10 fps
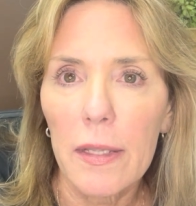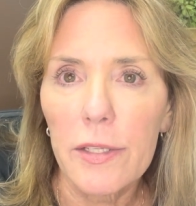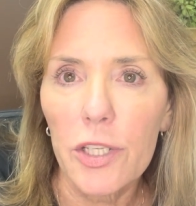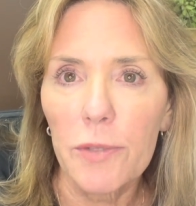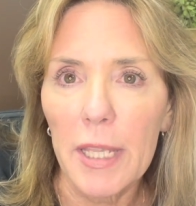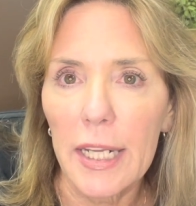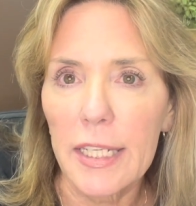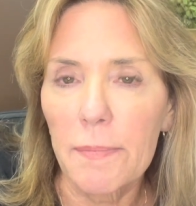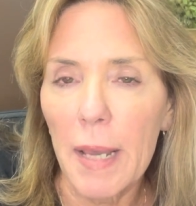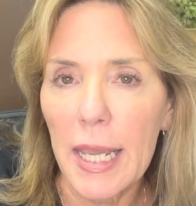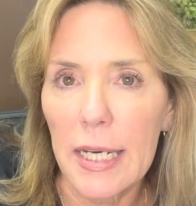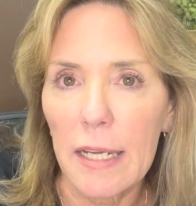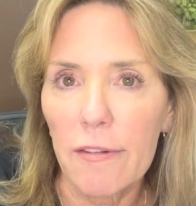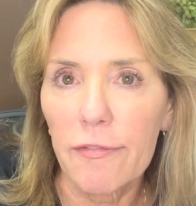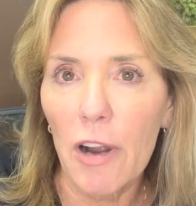that is made in
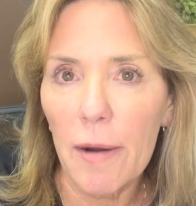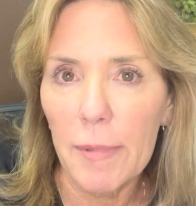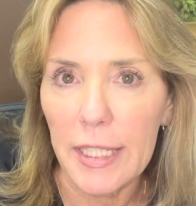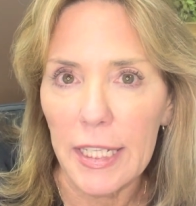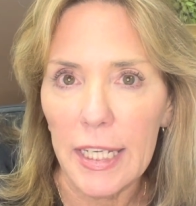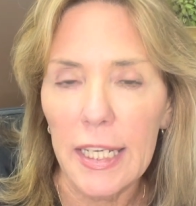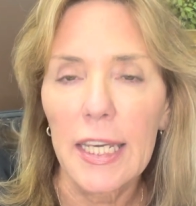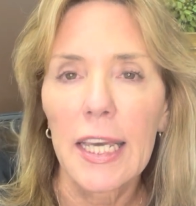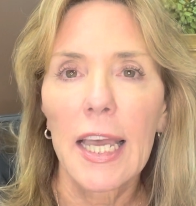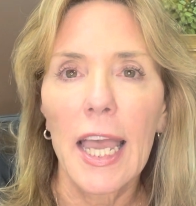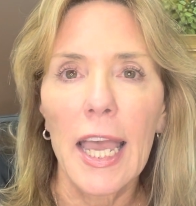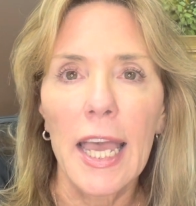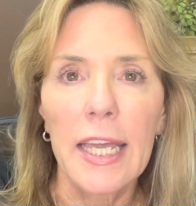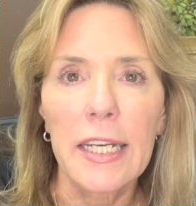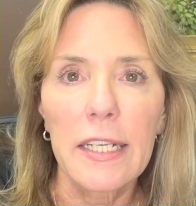a pharmacy
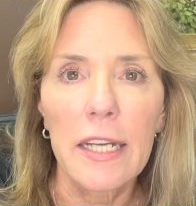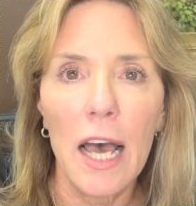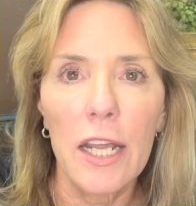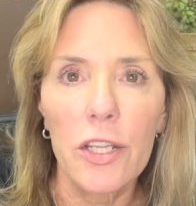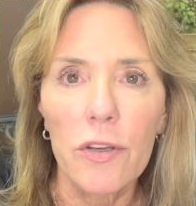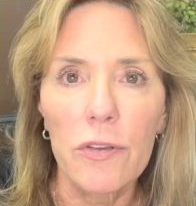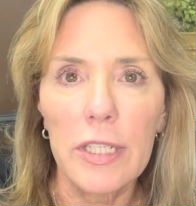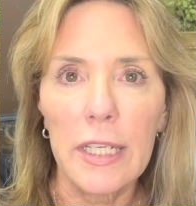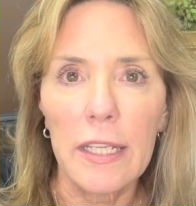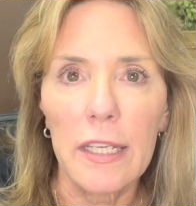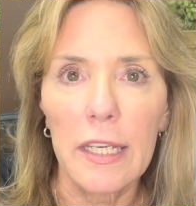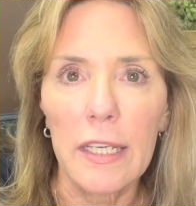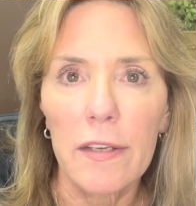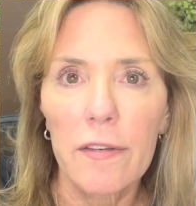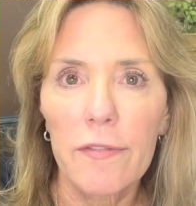and not using
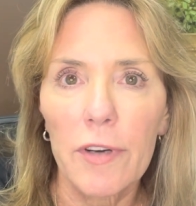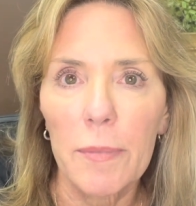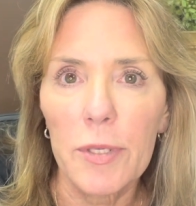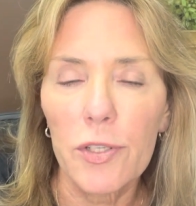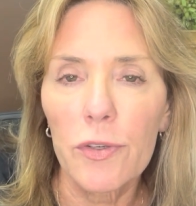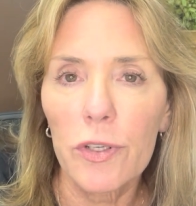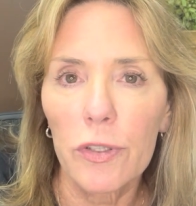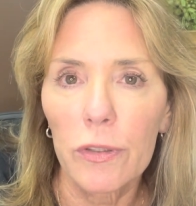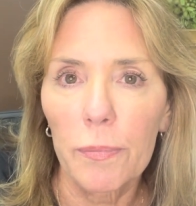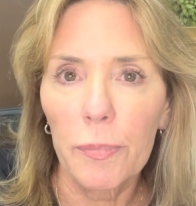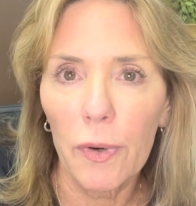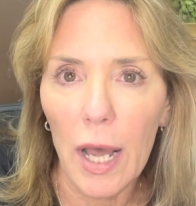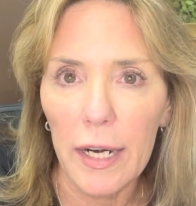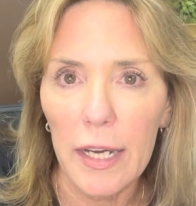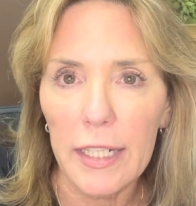the pharmaceutical
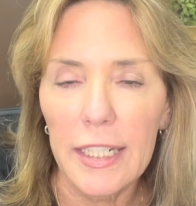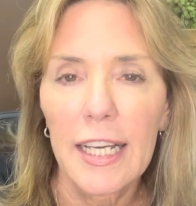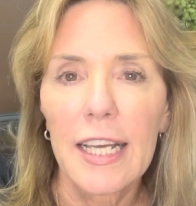product,